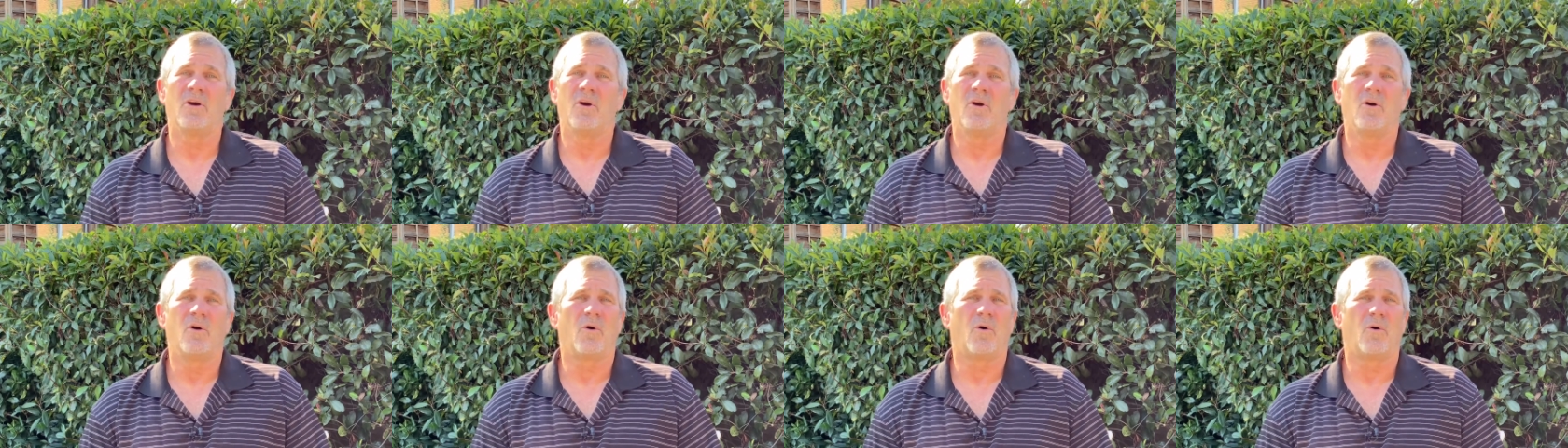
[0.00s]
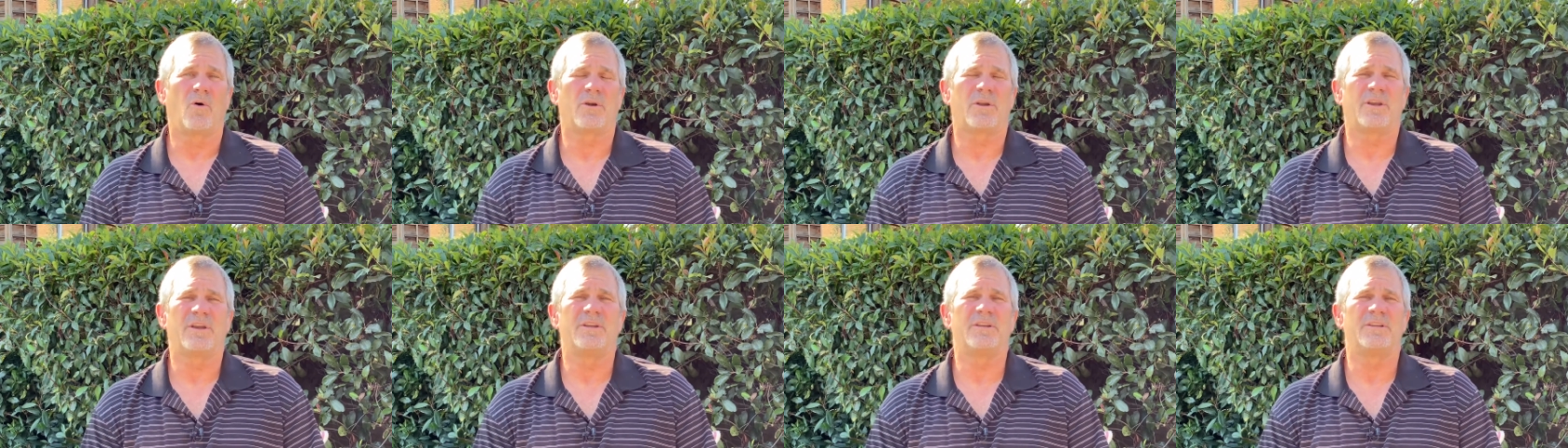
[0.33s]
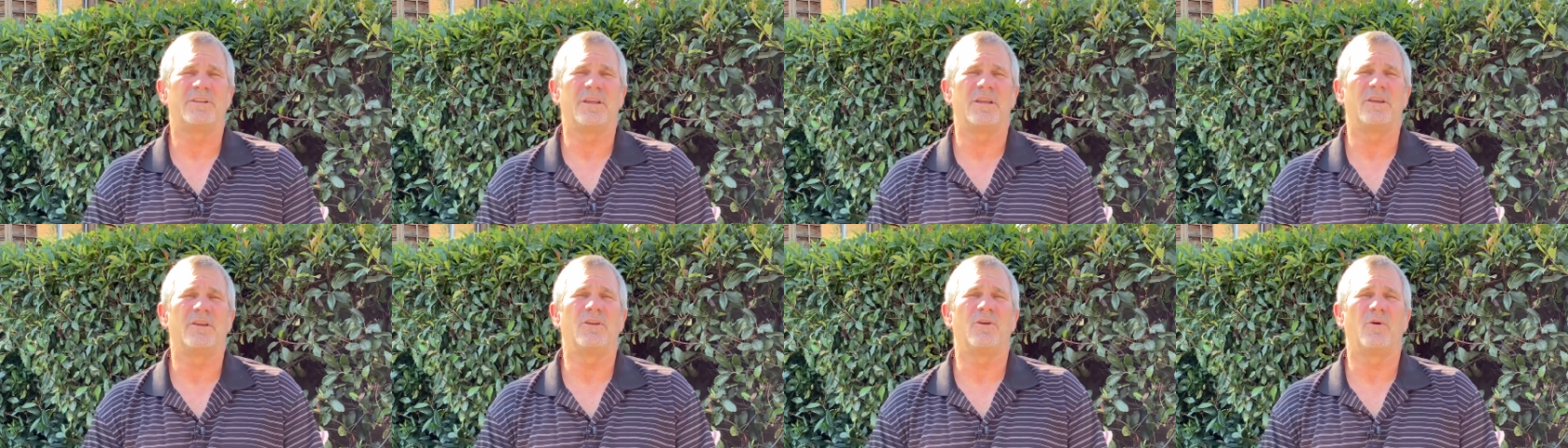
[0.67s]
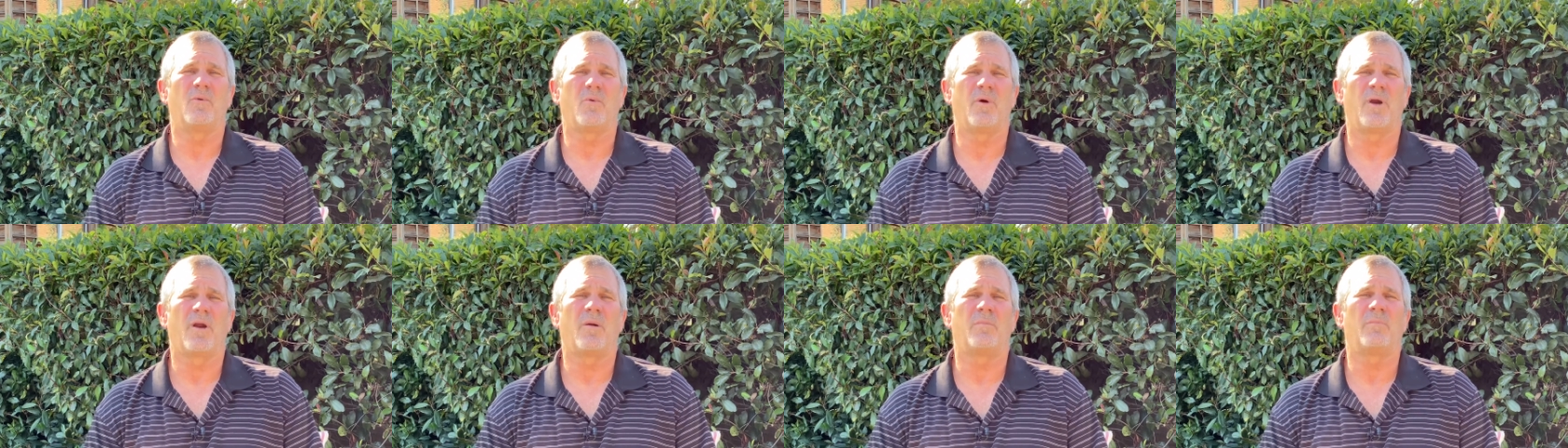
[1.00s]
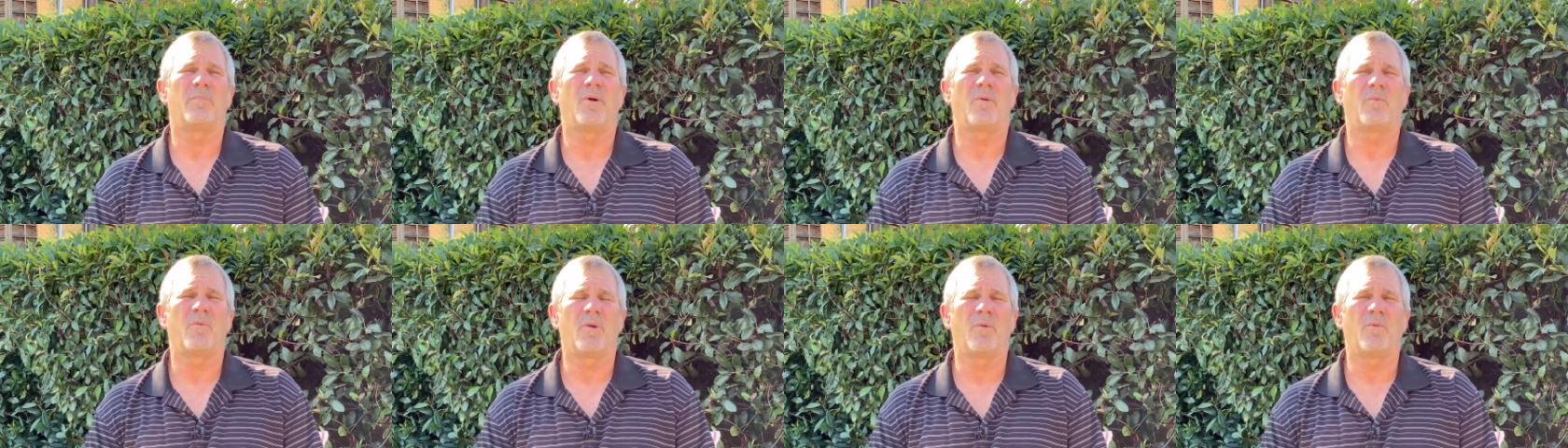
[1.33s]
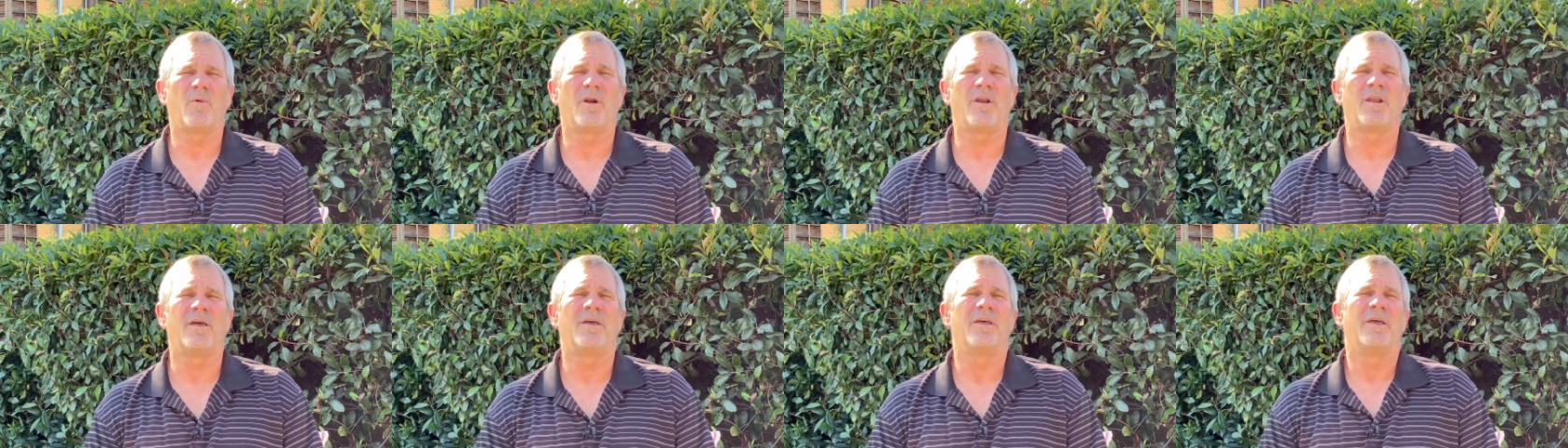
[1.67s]
or continue to wear it. But we
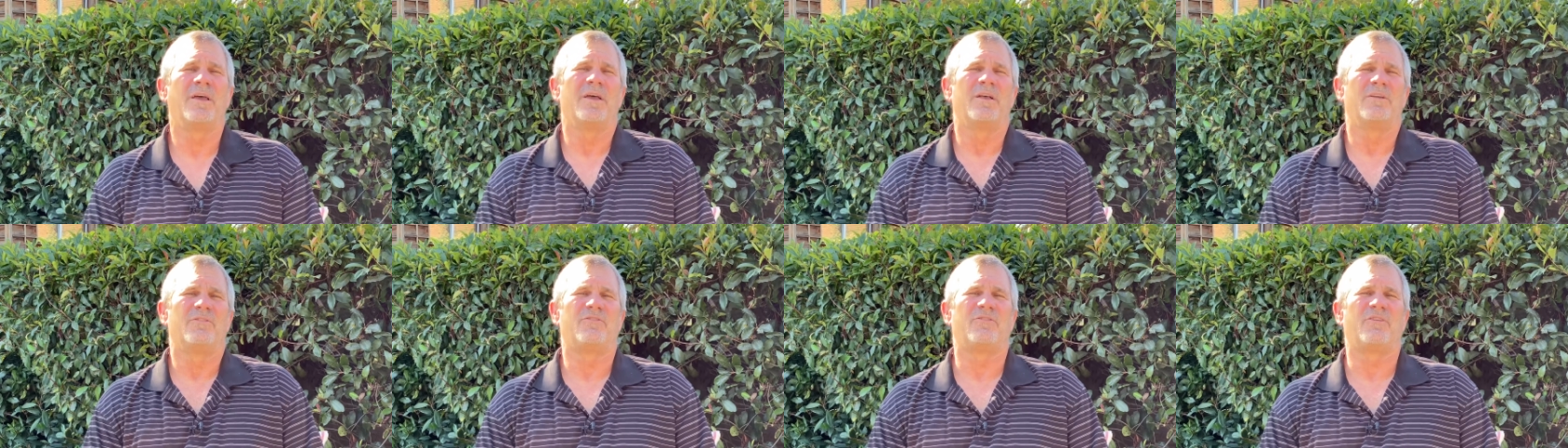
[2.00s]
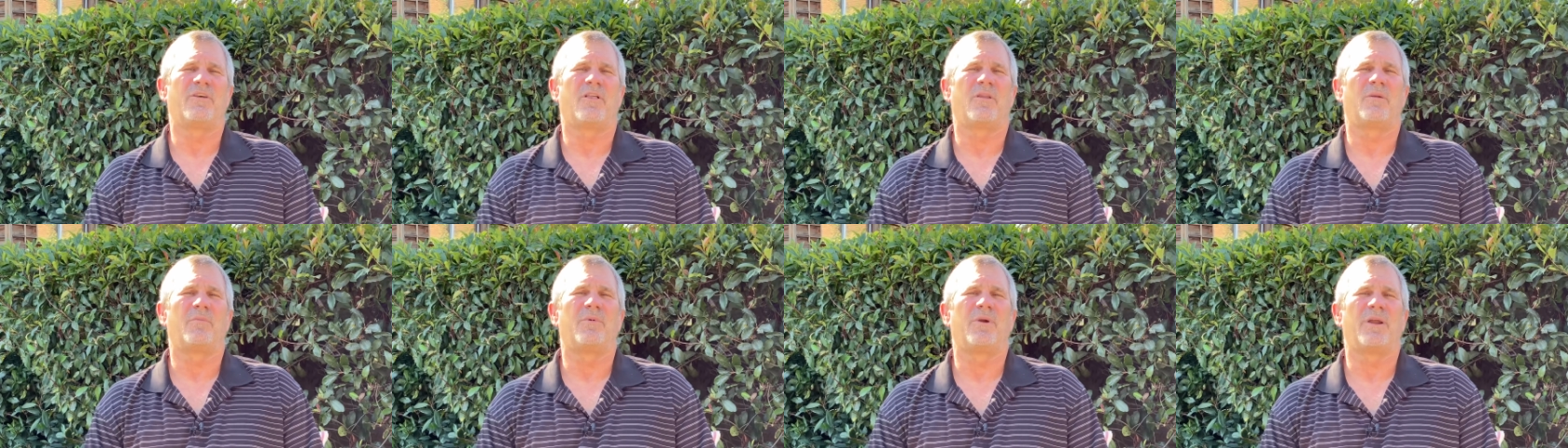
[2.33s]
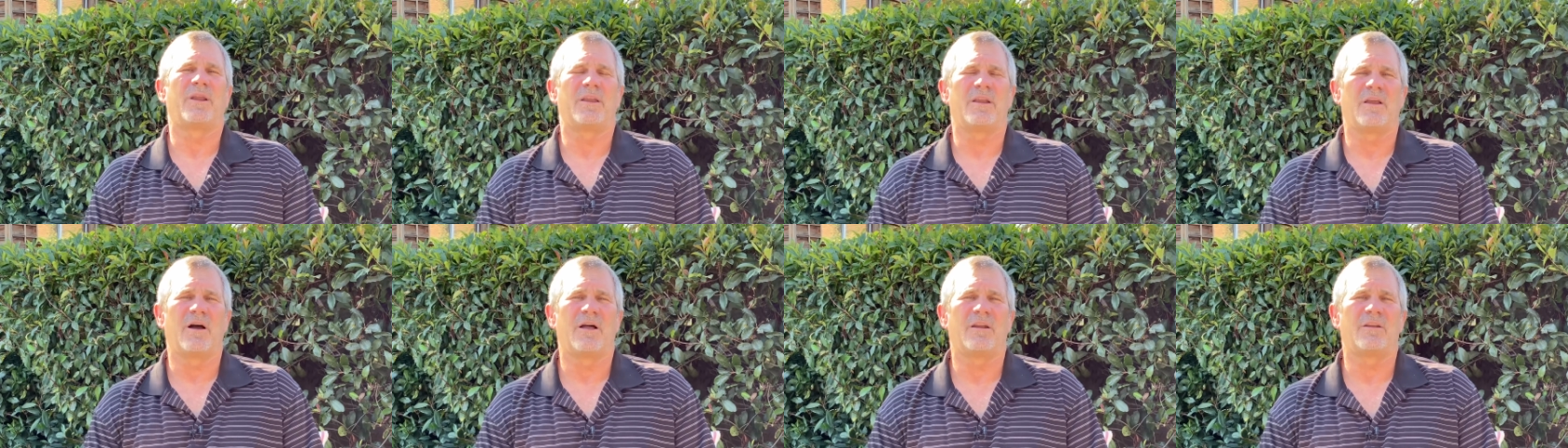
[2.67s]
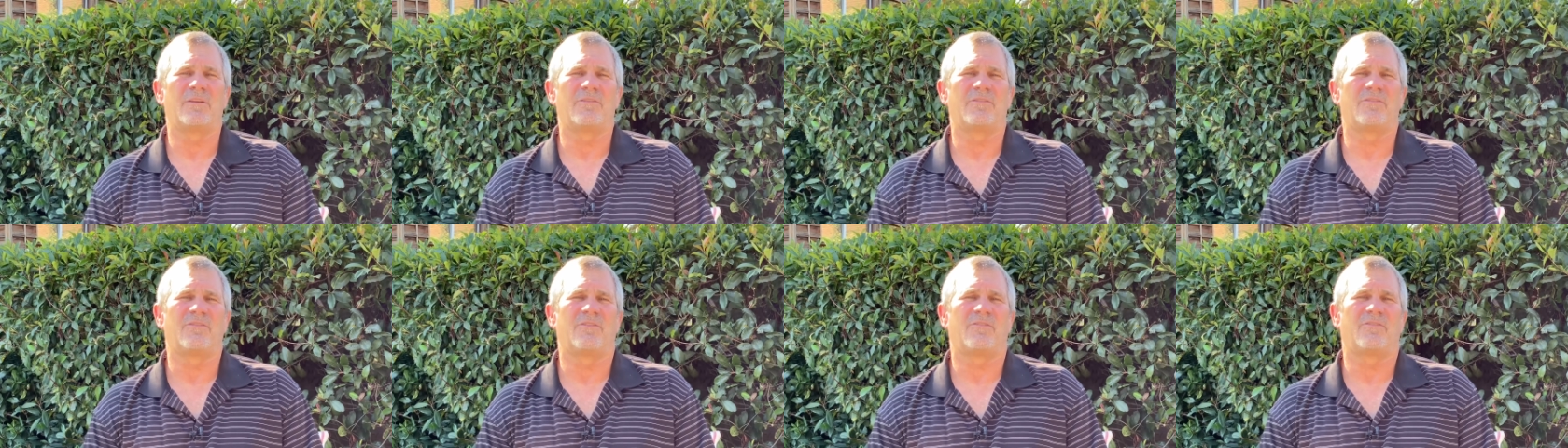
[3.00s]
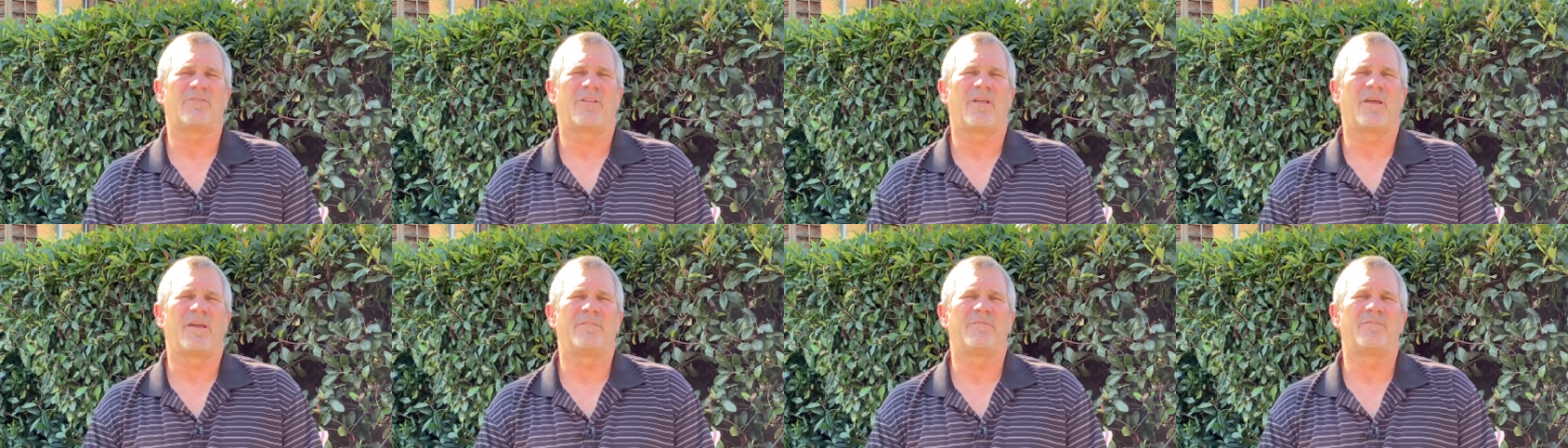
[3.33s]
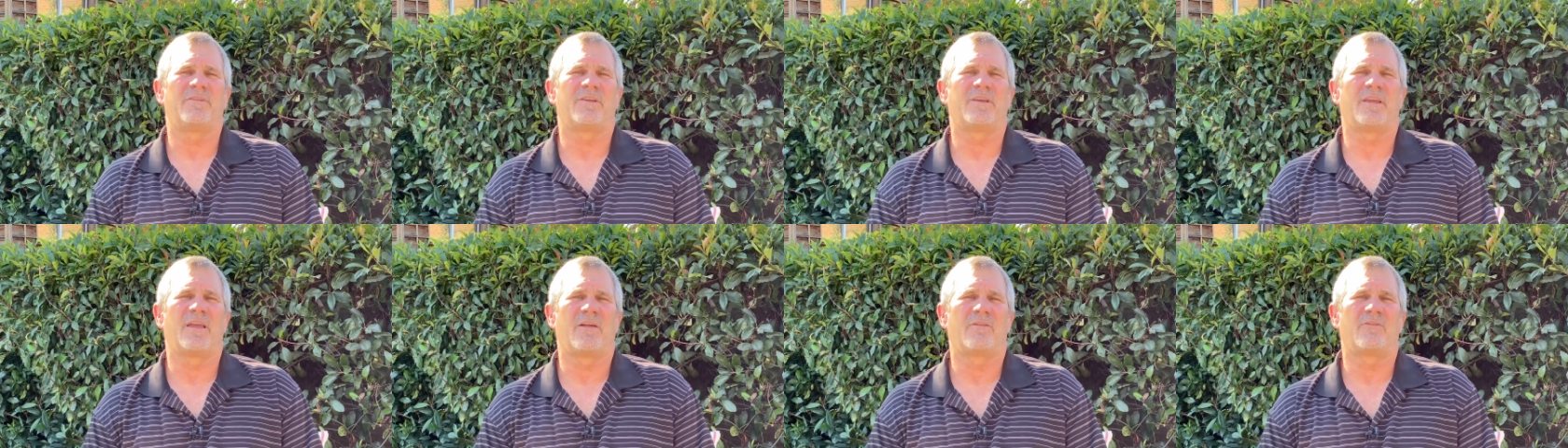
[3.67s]
want to celebrate Nandis's life
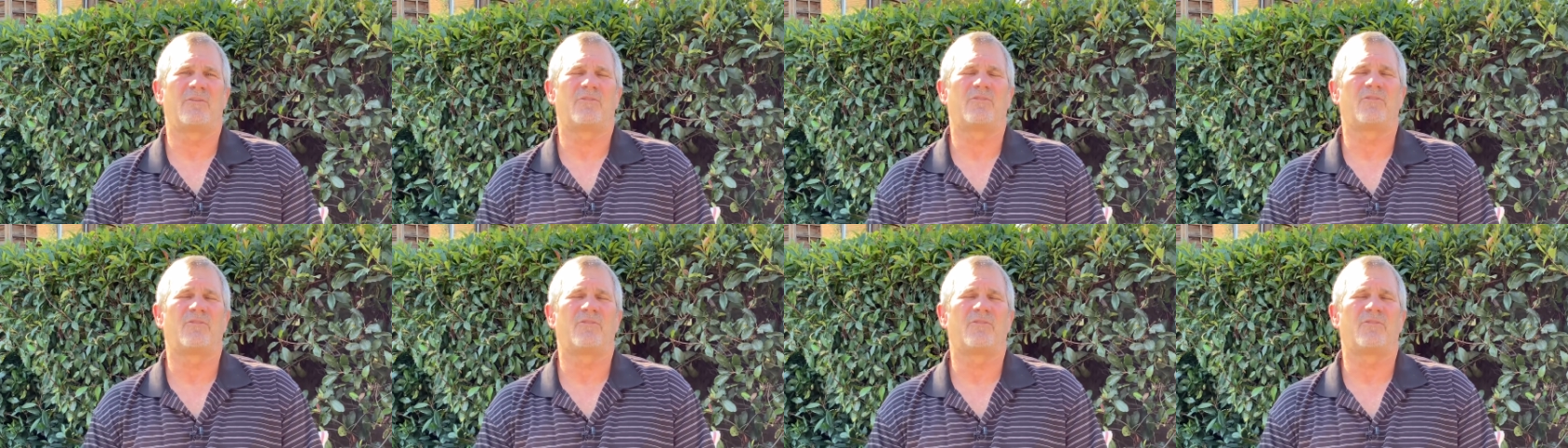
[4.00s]
together,